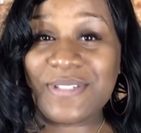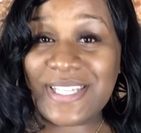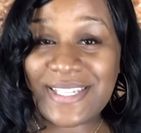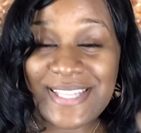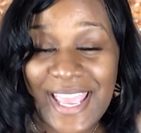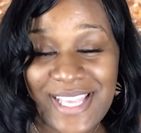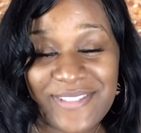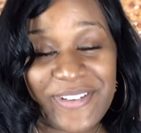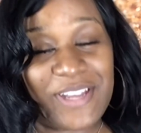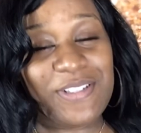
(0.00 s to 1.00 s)

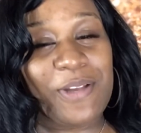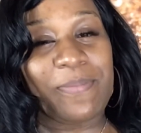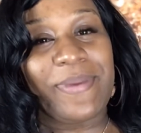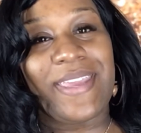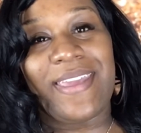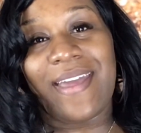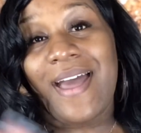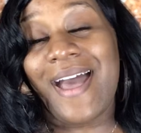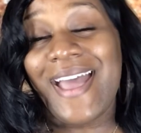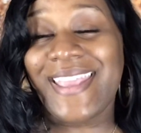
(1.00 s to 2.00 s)
today's video is going to be
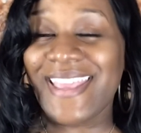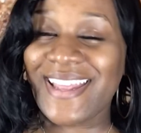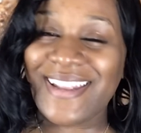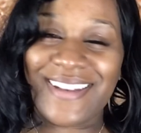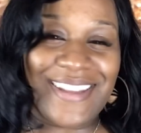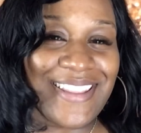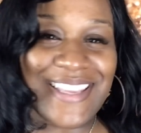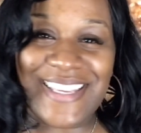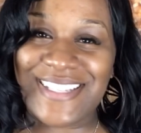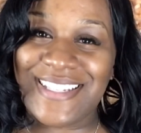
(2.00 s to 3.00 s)
yet another
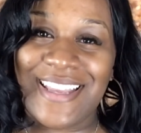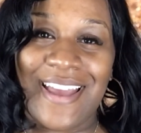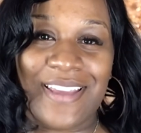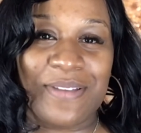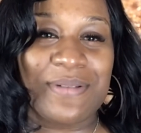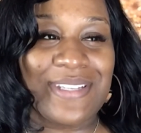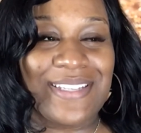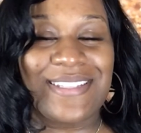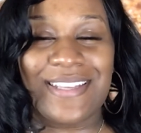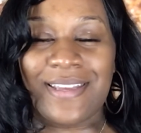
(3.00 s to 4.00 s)
easy. I use
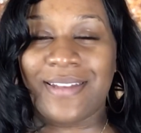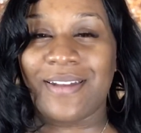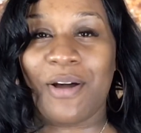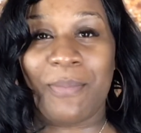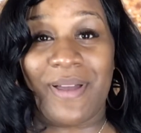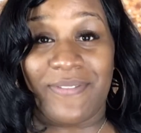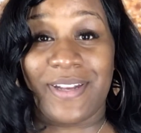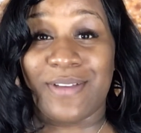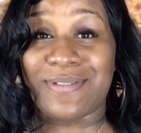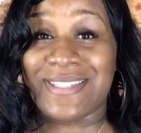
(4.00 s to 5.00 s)
easy in all my
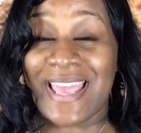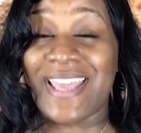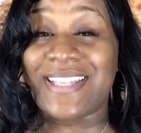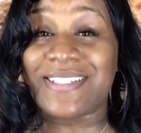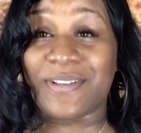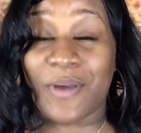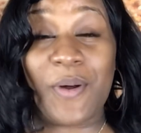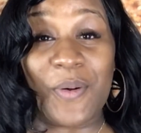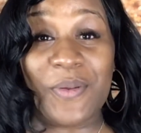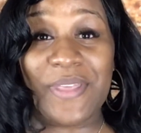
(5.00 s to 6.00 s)
videos. That is the
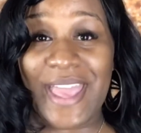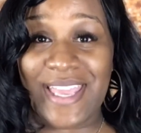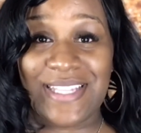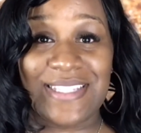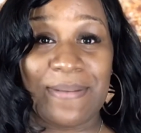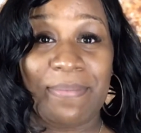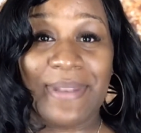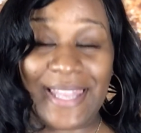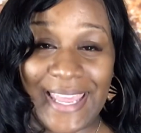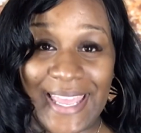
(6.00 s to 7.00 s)
goal. That is the
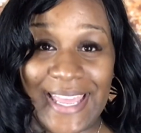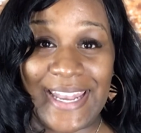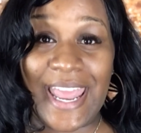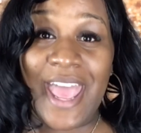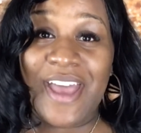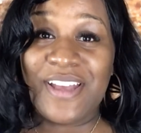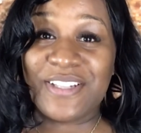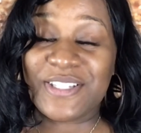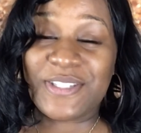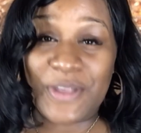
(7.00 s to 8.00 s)
plan.
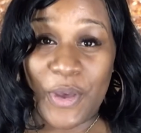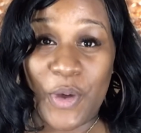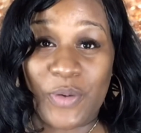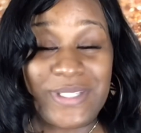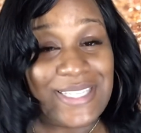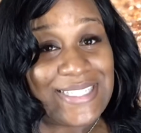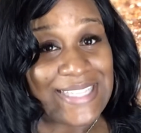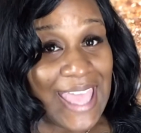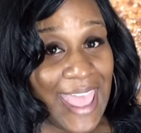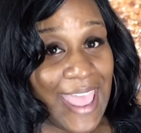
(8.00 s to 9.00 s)
So
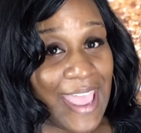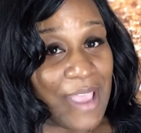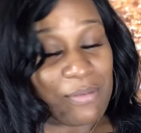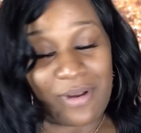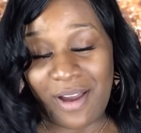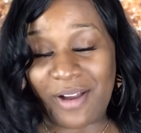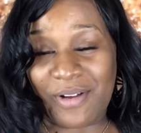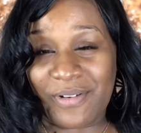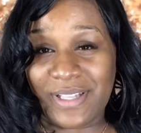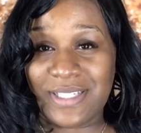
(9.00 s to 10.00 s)
today we are
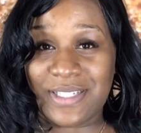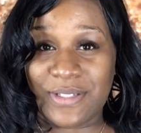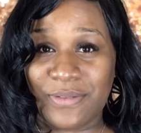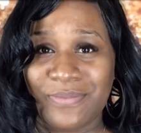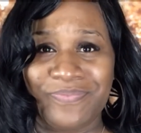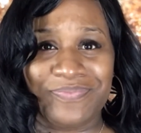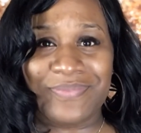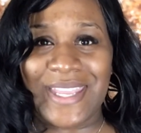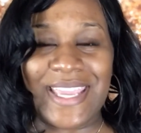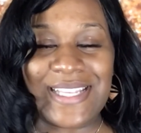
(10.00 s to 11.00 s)
going to do
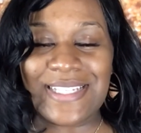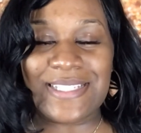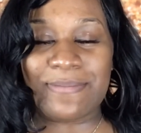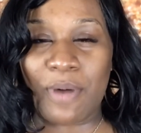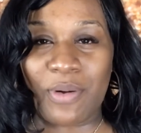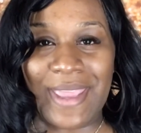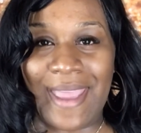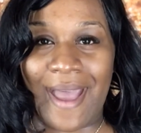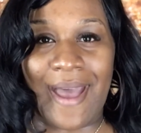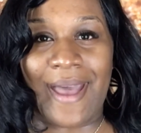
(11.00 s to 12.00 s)
easy
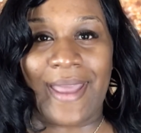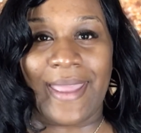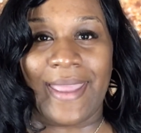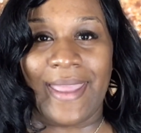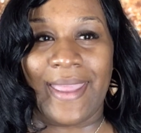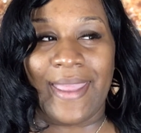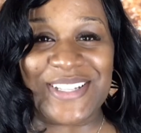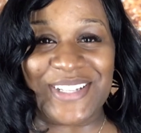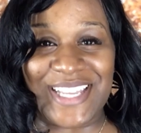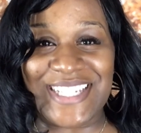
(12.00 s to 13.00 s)
smoky eye.
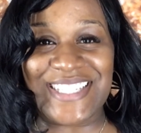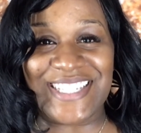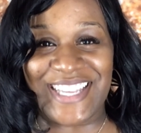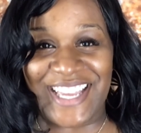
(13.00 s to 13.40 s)
So let's